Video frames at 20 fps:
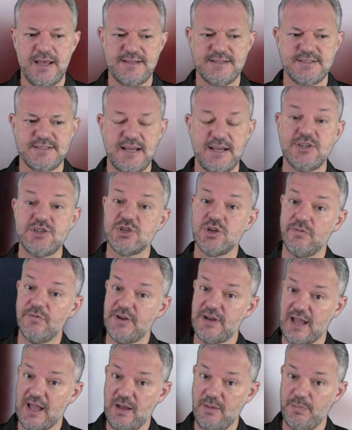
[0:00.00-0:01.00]
let's say
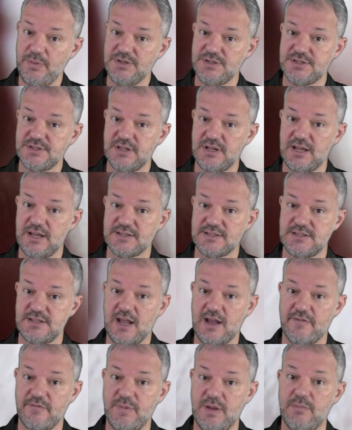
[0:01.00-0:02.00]
something happens to that
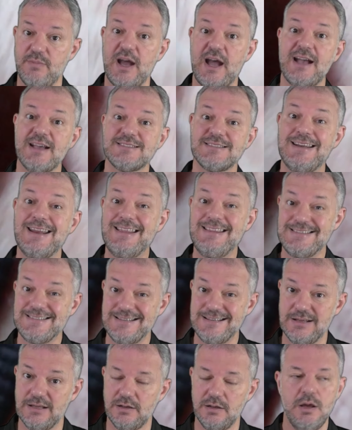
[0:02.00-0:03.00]
staff member, has an
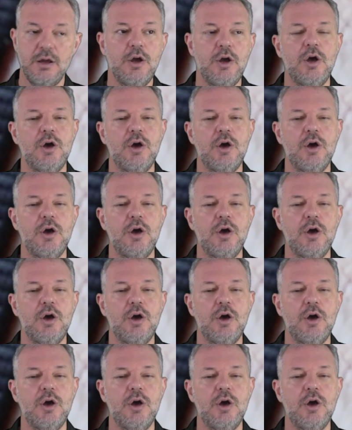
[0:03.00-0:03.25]
incident.